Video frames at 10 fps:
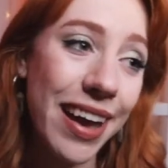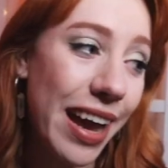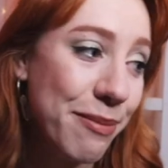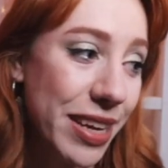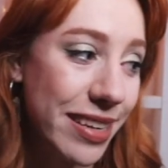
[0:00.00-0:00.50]

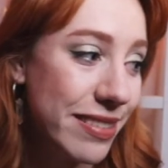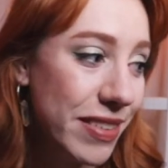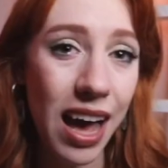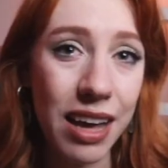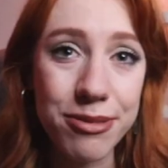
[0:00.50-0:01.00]
I mean
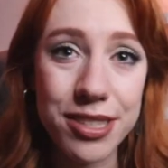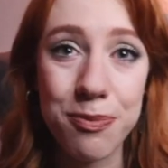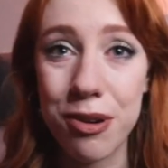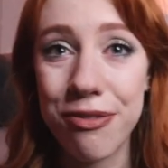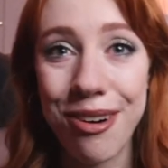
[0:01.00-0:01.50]
I was a
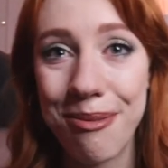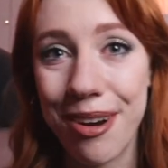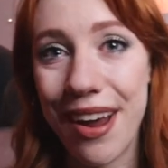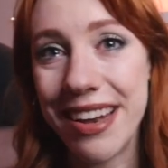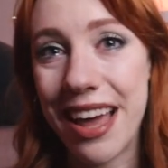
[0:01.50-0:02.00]

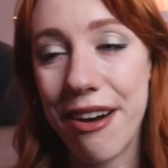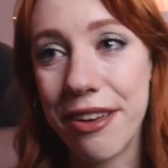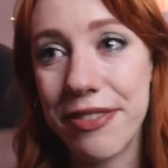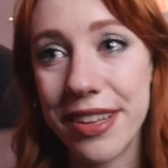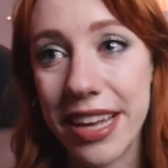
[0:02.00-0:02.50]
performer and now I
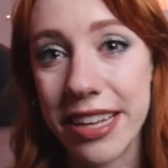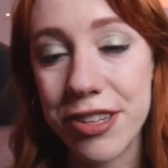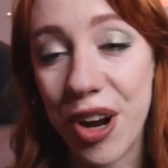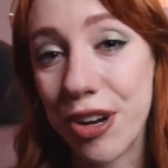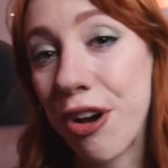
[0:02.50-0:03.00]
feel like it's
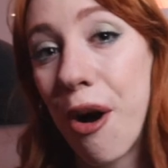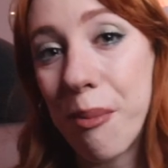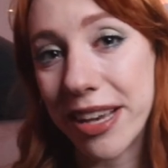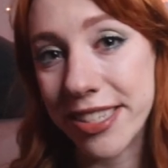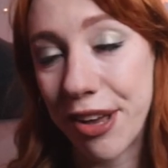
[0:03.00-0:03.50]
hard to call
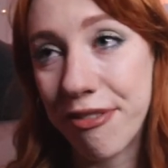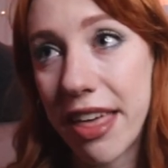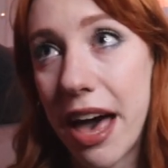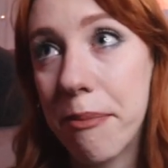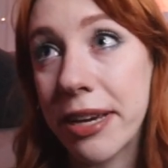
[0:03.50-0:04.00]
myself
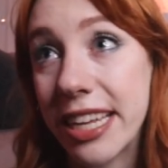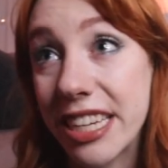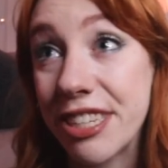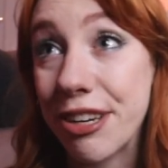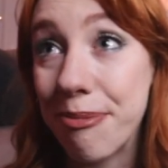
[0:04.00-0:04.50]
that but
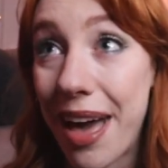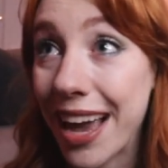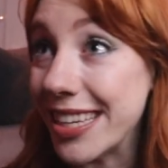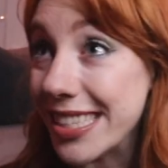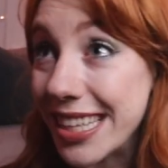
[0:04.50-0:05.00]
getting to go
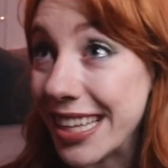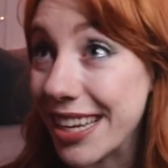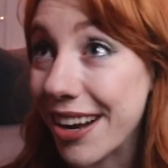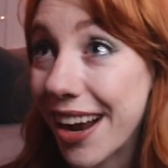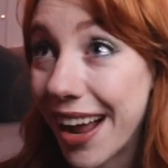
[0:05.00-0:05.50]
back into the
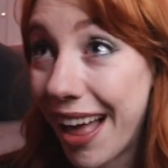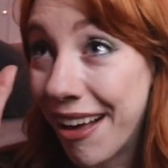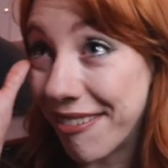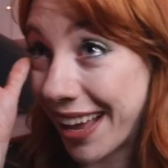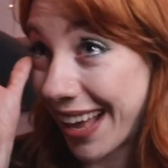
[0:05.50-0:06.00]
theater
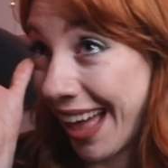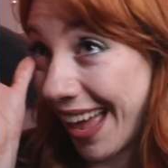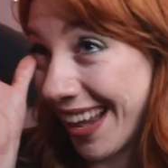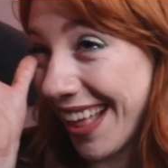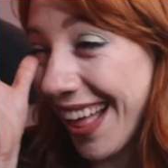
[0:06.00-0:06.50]
oh my
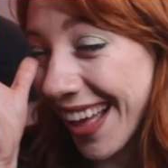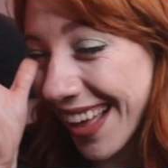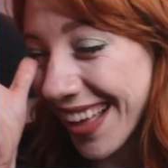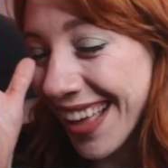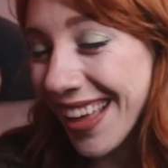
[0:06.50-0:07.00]

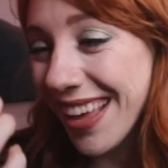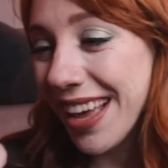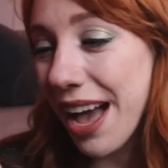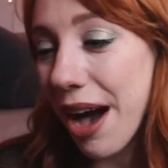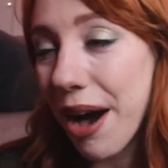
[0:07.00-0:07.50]

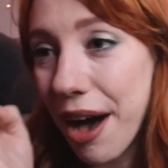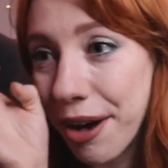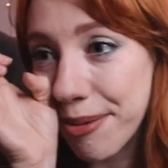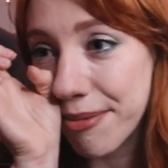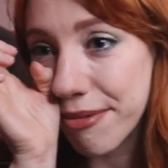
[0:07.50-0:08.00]
god
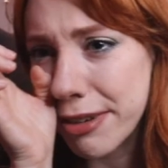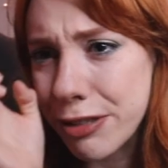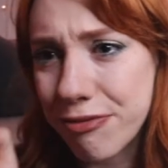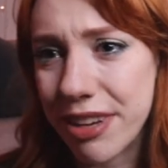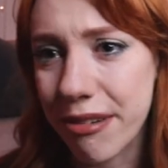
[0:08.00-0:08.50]
um was
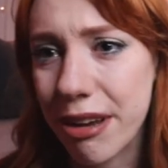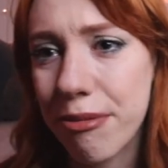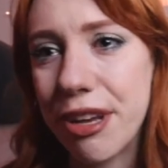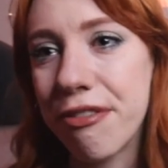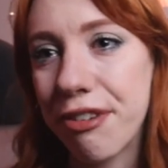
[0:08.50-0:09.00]
very
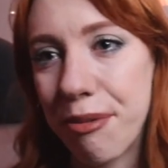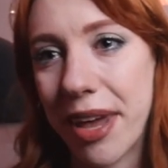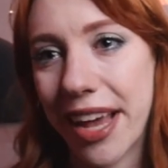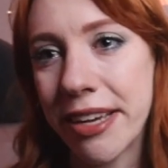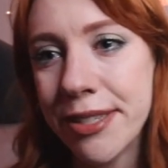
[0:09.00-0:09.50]

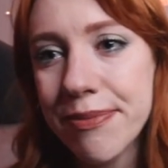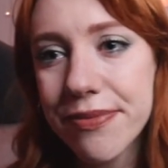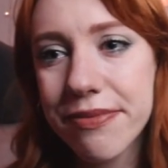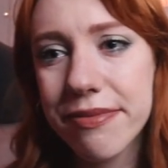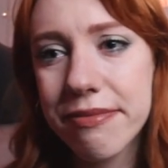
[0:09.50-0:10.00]
reaffirming
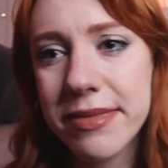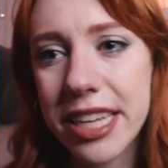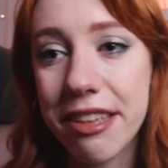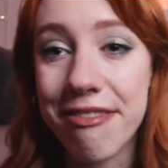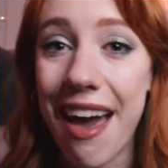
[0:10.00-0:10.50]

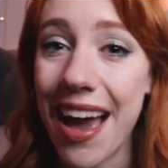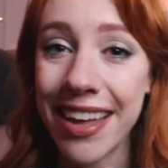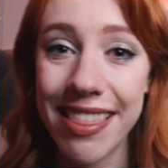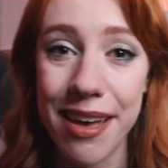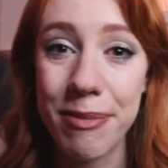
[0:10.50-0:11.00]
to the
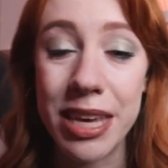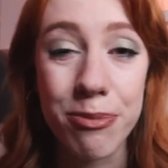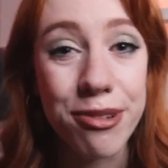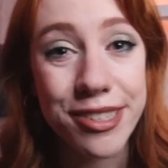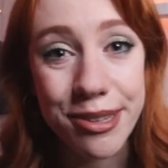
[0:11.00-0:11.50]
fact that
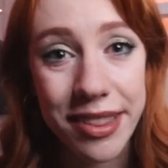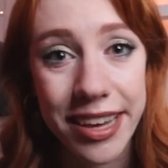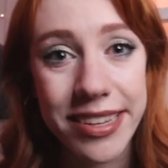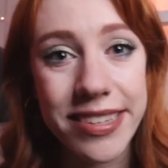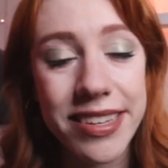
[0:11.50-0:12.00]
people do
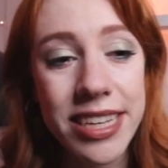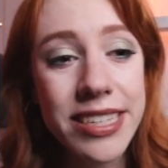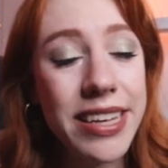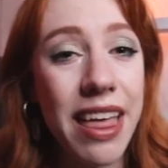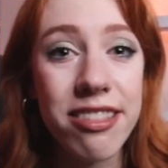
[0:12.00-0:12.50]
this
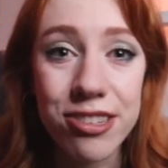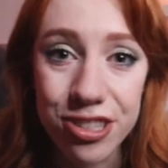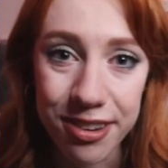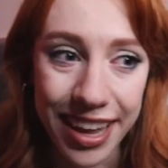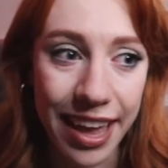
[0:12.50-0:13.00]
and they're
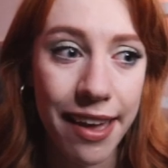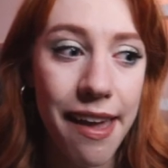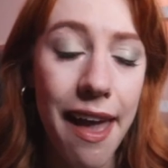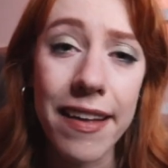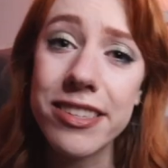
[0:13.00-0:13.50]
doing it
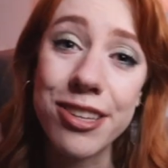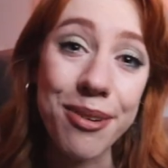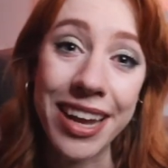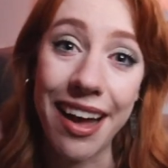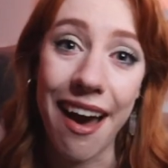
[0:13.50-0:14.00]
and so
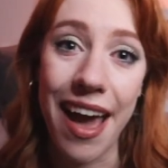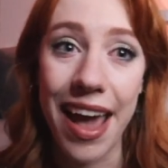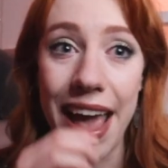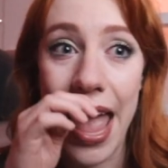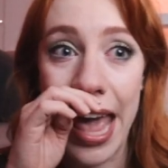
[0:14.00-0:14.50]
can
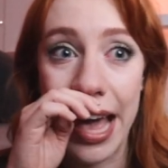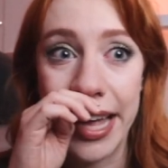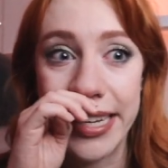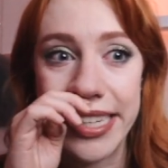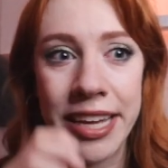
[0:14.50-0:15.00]
I
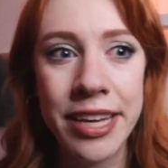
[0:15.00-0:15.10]
and